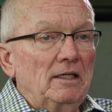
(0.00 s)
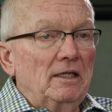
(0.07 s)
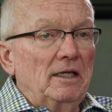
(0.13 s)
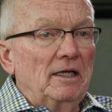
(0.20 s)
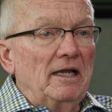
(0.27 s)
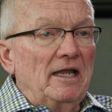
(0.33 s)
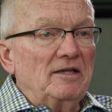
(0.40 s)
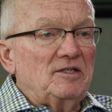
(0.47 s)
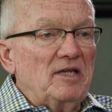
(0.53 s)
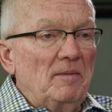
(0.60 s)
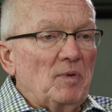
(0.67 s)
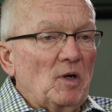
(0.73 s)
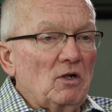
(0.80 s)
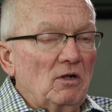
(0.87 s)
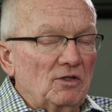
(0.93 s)
In a
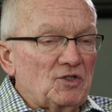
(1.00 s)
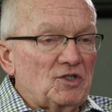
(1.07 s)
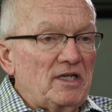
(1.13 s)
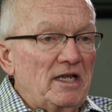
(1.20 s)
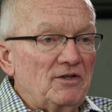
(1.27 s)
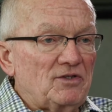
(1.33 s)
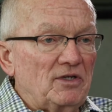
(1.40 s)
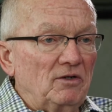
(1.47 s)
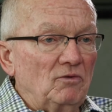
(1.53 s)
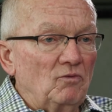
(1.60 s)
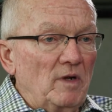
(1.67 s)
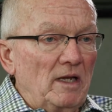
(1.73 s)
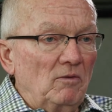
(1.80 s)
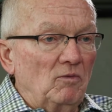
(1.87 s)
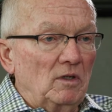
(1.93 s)
typical season,
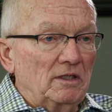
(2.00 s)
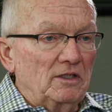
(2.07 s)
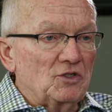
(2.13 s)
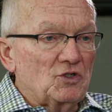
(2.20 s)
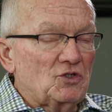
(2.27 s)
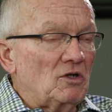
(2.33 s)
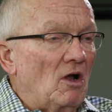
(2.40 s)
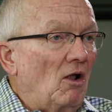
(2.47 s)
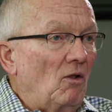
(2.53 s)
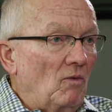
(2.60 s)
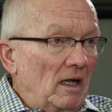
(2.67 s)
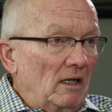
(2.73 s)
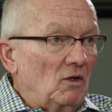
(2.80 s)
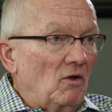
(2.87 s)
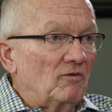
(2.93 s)
we will install
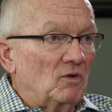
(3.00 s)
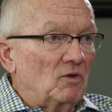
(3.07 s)
well over